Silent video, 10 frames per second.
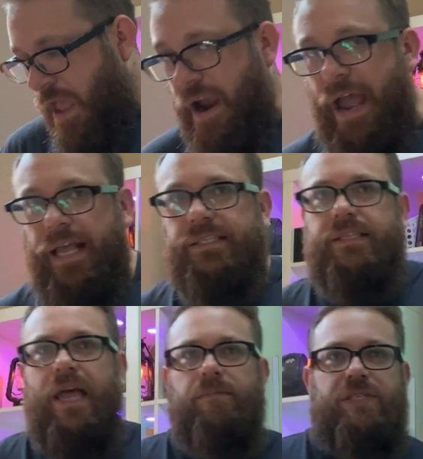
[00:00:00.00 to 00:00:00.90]
All right,
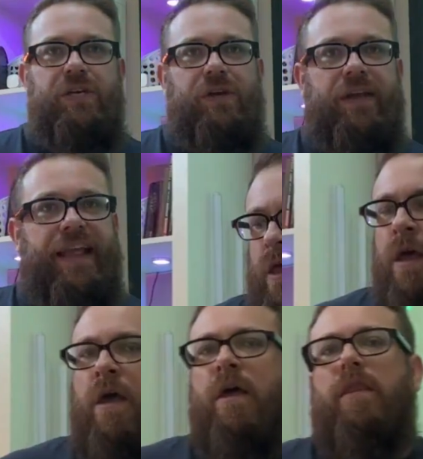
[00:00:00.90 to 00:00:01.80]
step two.
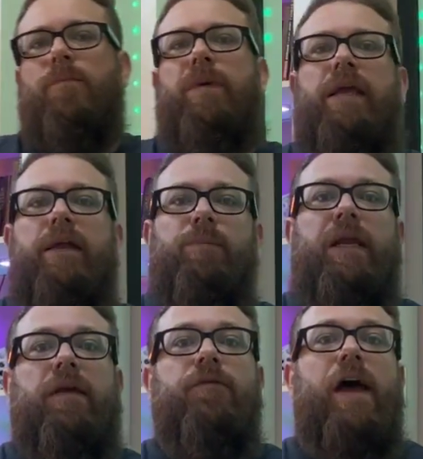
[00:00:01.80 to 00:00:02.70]
The
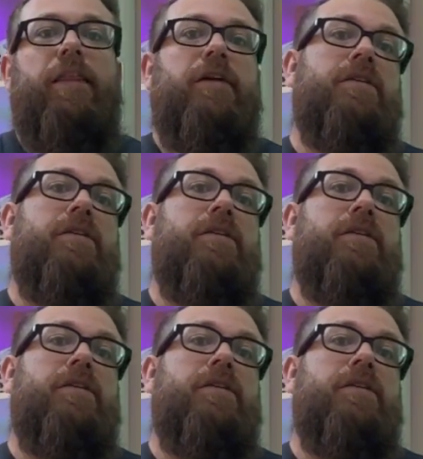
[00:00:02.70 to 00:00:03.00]
media file,